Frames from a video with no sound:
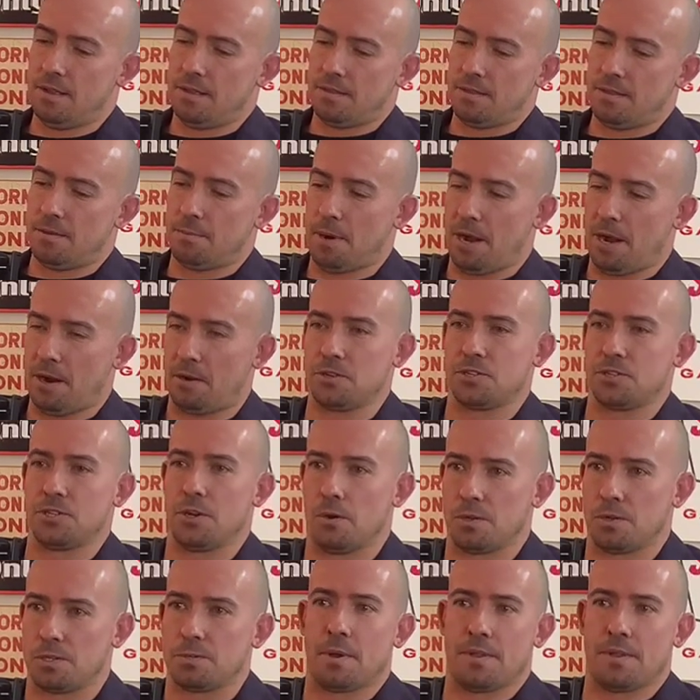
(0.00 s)
the buyers
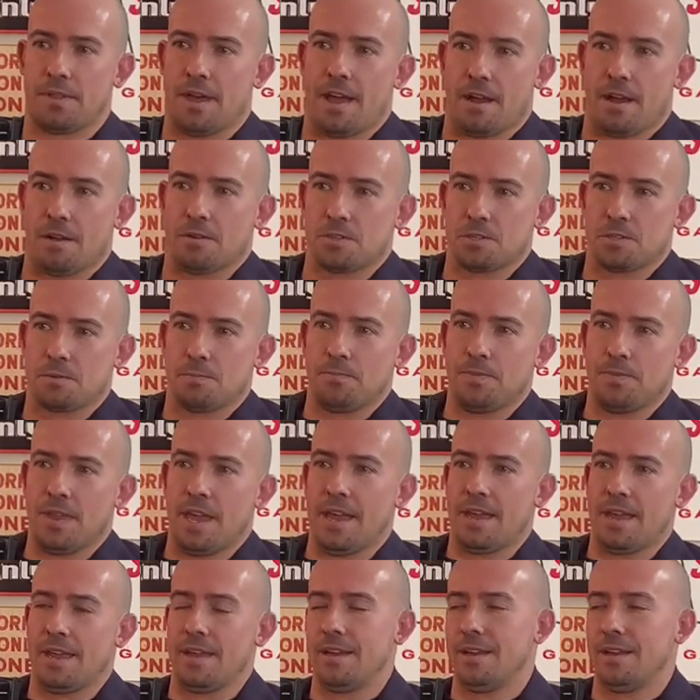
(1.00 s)
noticed about the house,
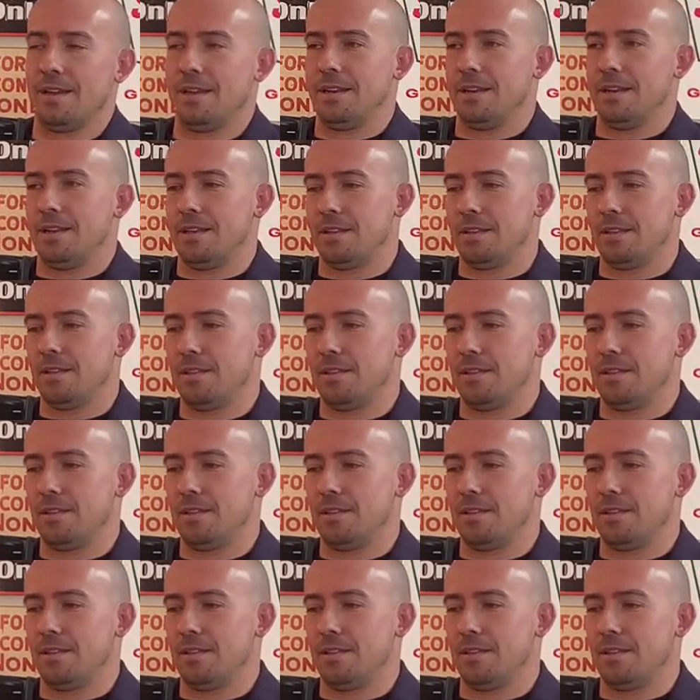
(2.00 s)
and